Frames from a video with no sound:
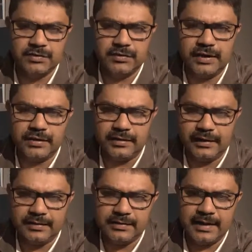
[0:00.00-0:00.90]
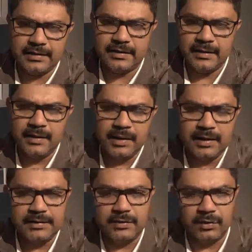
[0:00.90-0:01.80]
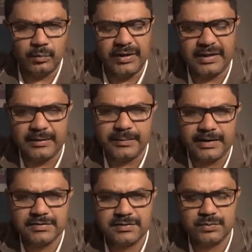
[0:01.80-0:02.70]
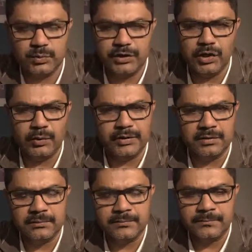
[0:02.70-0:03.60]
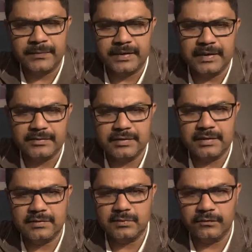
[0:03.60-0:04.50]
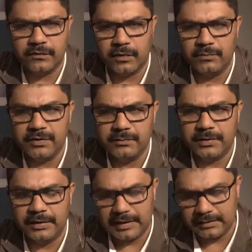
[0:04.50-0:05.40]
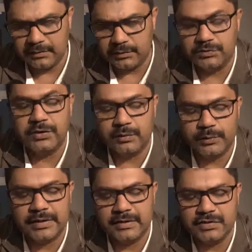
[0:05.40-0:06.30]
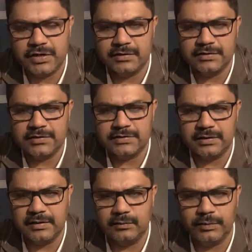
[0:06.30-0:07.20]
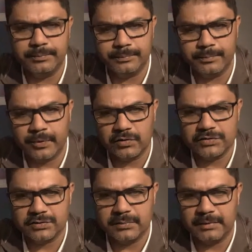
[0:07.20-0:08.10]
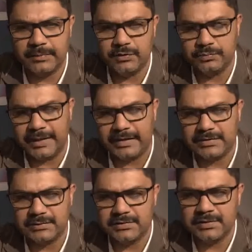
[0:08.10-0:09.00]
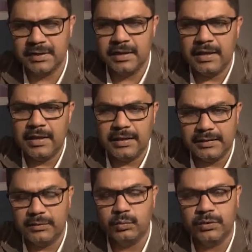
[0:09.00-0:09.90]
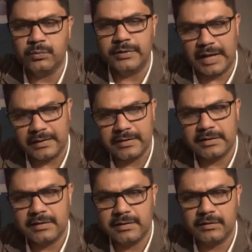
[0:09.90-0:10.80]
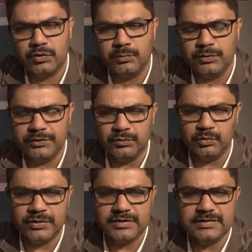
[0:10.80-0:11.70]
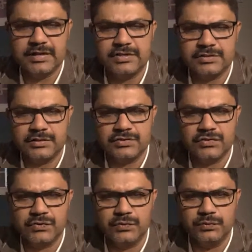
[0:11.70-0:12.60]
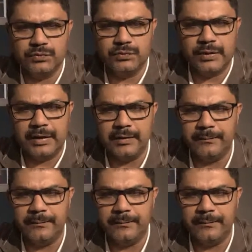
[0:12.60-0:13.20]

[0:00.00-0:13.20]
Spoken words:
So they collect that, and then on a weekly basis we go and get that from them and other, together with other charities, and then we box them up into parcels and then work with other community organizations who